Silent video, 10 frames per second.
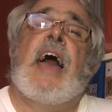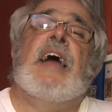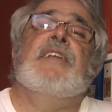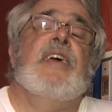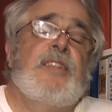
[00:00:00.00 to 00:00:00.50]

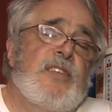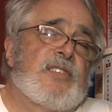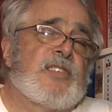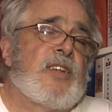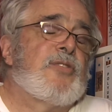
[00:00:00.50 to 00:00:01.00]
And in the
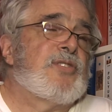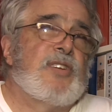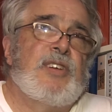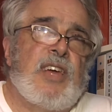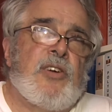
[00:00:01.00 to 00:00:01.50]
center
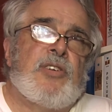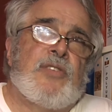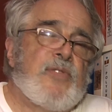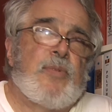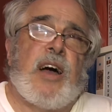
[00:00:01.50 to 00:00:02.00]
city area,
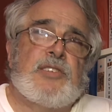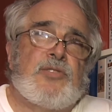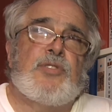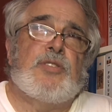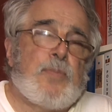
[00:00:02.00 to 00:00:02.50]
from Guy
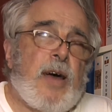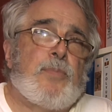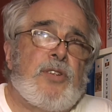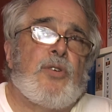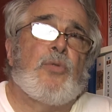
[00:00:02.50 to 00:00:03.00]
Street to
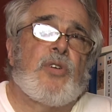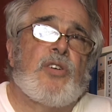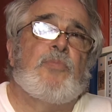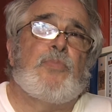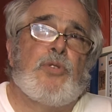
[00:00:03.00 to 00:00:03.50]
Papineau, we're going
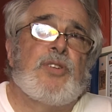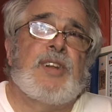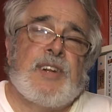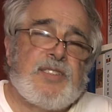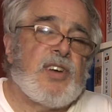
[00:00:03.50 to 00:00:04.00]
to put it
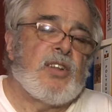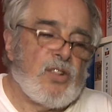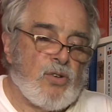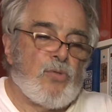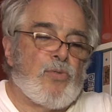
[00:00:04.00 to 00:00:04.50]
in a tunnel or a